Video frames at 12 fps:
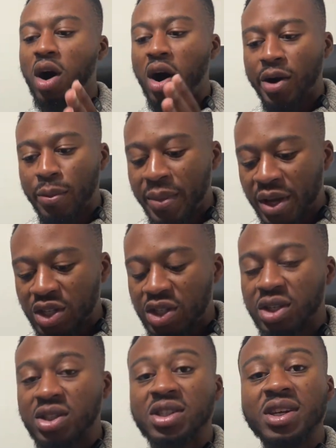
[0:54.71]

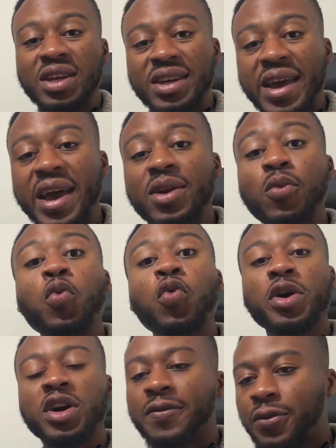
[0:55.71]
automations can
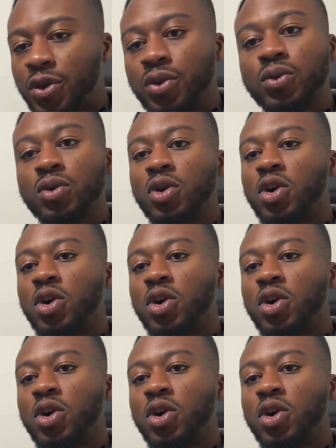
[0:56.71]
work for you.